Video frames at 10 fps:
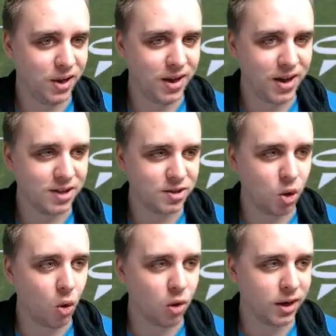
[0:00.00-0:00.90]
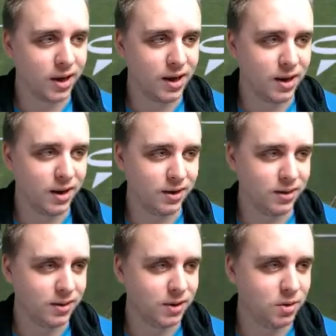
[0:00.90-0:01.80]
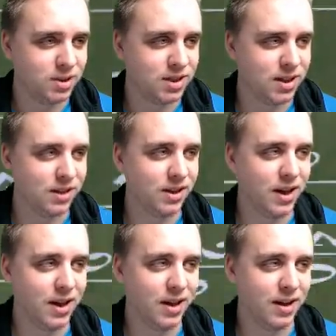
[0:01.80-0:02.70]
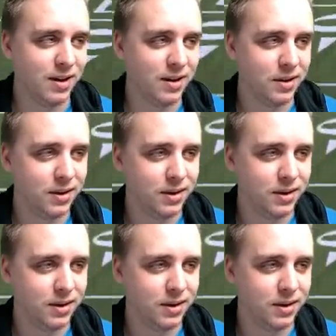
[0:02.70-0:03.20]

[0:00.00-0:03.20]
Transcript: play against Oregon and UCLA.